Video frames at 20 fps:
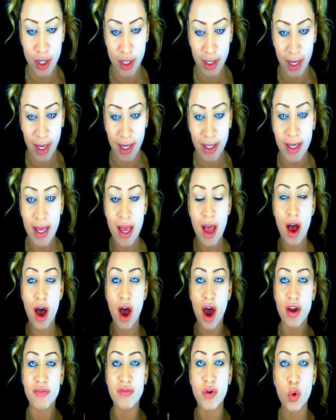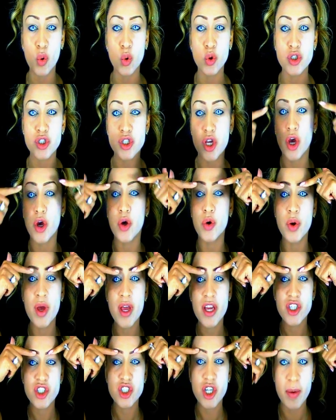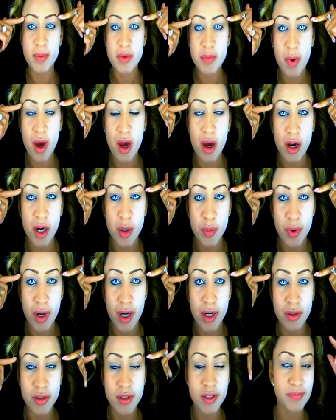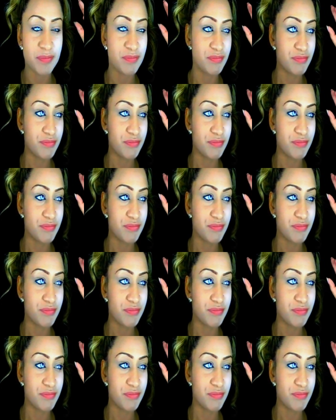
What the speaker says: Okay, I've also shaped my eyebrows,